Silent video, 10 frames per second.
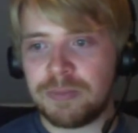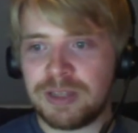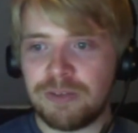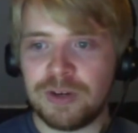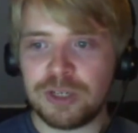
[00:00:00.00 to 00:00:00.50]
I
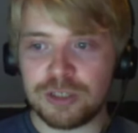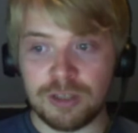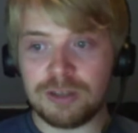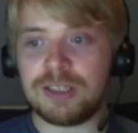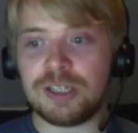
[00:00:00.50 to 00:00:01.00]
mean, they finished
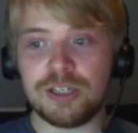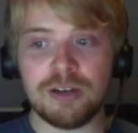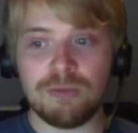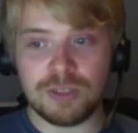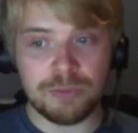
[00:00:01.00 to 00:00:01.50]
third this
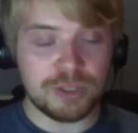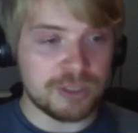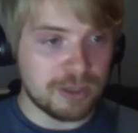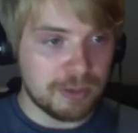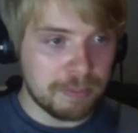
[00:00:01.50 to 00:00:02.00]
year, obviously, which
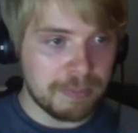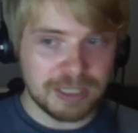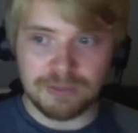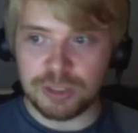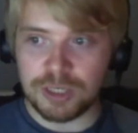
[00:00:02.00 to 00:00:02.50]
is a
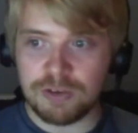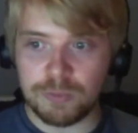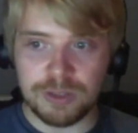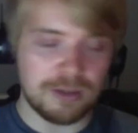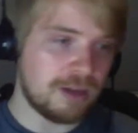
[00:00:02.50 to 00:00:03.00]
massive
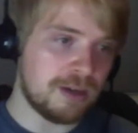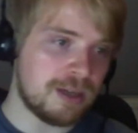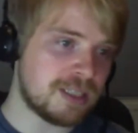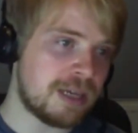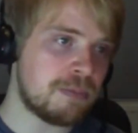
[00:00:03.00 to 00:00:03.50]
achievement, and
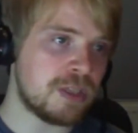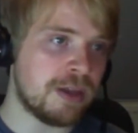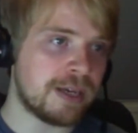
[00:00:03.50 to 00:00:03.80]
it seems yeah.